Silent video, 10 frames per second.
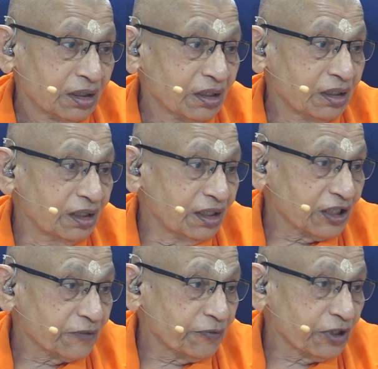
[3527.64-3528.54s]
Earlier
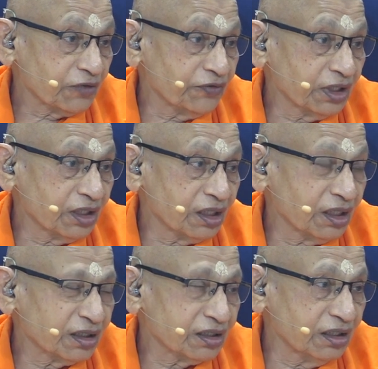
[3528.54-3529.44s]
expression of
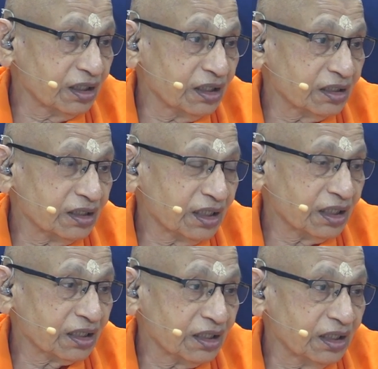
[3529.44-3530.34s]
ignorance is
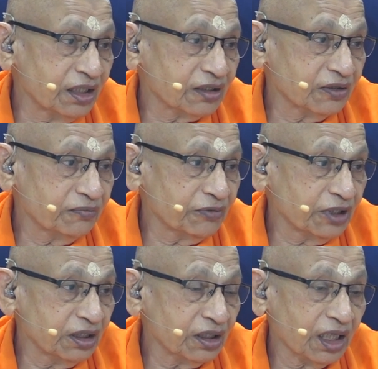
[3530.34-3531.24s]
that creates in
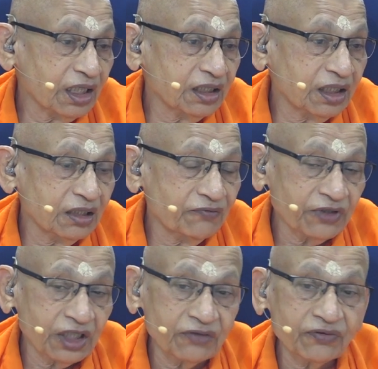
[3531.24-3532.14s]
me
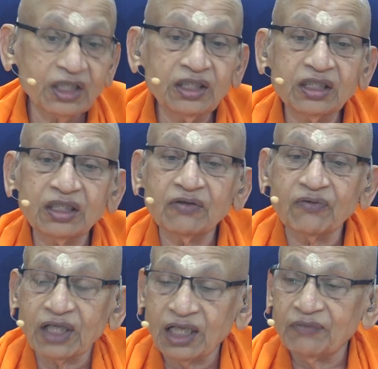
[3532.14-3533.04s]
identification, anya,
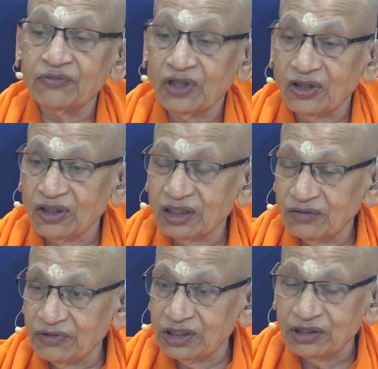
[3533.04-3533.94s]
what I am not,
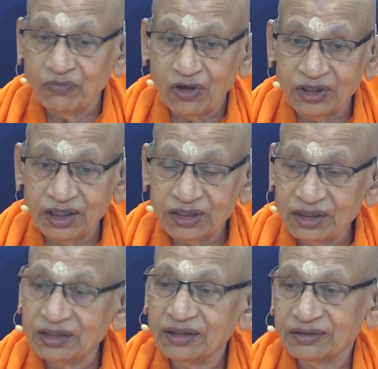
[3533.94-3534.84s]
namely this body,
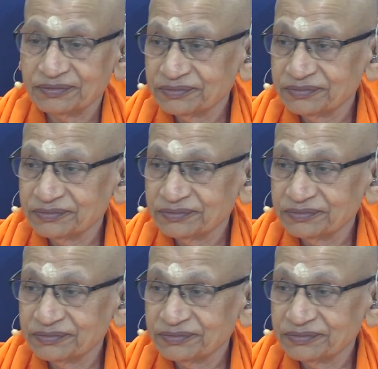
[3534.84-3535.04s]
etc.